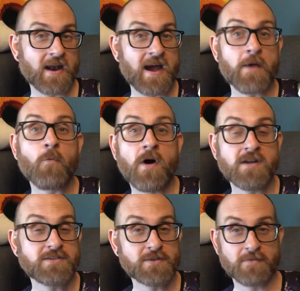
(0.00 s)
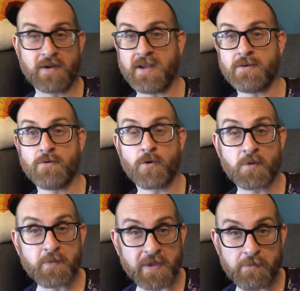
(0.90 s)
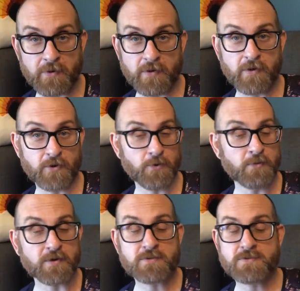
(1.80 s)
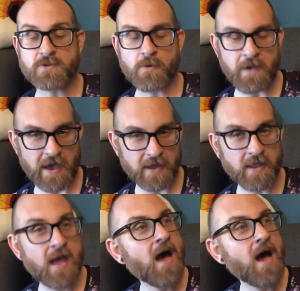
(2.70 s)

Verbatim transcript: and I want to read Normal People, her new book, so bad.